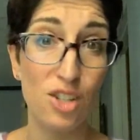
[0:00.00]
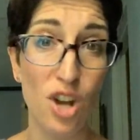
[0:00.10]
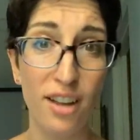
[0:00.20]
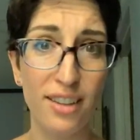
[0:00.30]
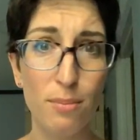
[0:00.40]
The
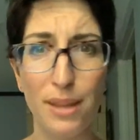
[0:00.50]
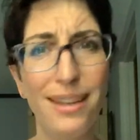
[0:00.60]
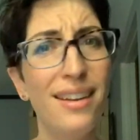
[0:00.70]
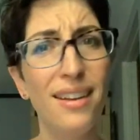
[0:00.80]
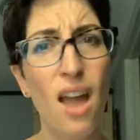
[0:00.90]
chocolate
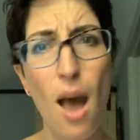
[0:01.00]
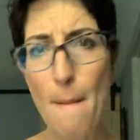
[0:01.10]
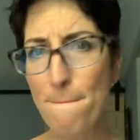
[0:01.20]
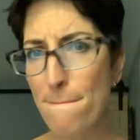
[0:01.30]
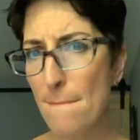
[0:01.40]
blended.
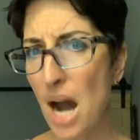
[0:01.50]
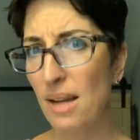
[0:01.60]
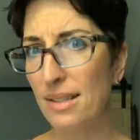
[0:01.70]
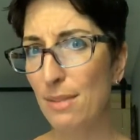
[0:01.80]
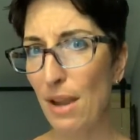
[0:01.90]

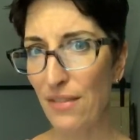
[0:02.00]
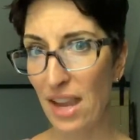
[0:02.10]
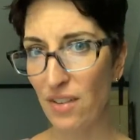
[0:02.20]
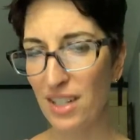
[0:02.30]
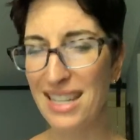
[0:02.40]
It's my
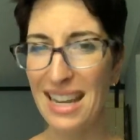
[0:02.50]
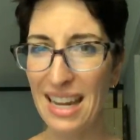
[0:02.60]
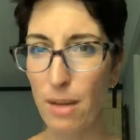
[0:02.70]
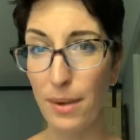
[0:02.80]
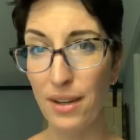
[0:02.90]
favorite. Today
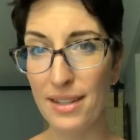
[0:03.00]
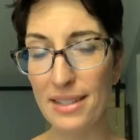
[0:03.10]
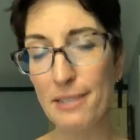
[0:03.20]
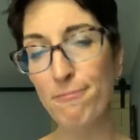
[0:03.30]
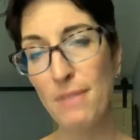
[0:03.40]
I had
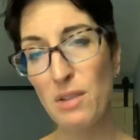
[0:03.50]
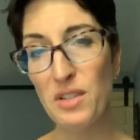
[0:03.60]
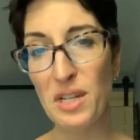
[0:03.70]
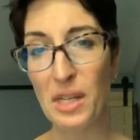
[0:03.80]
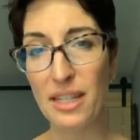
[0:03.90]
berries and
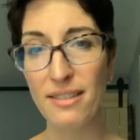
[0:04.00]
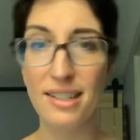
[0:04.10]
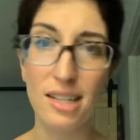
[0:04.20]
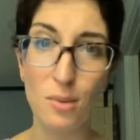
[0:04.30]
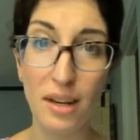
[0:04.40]
vanilla
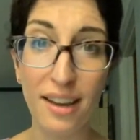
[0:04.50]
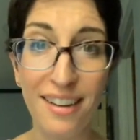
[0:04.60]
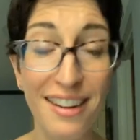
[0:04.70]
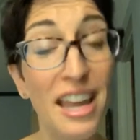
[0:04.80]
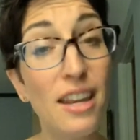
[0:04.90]
because that's what I
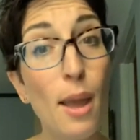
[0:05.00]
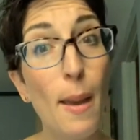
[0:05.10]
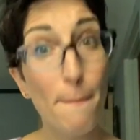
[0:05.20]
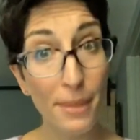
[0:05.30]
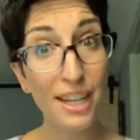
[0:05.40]
had on hand.
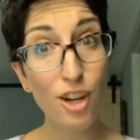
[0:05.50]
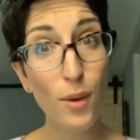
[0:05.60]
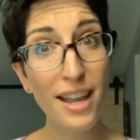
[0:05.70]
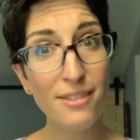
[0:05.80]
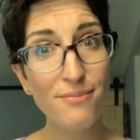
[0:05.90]
But you know
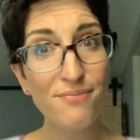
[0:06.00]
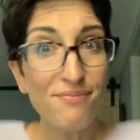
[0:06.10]
what?